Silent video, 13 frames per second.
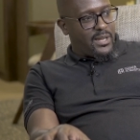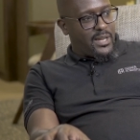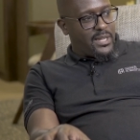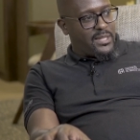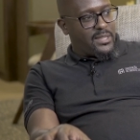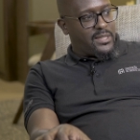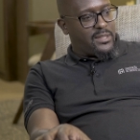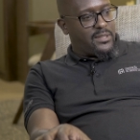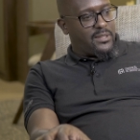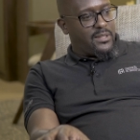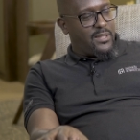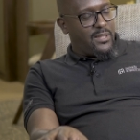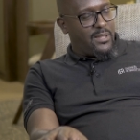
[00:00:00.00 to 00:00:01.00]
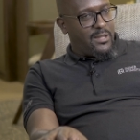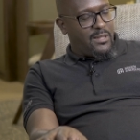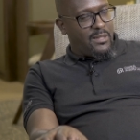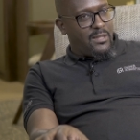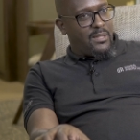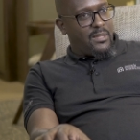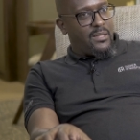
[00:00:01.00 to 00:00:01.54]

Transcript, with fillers: I and what year is this?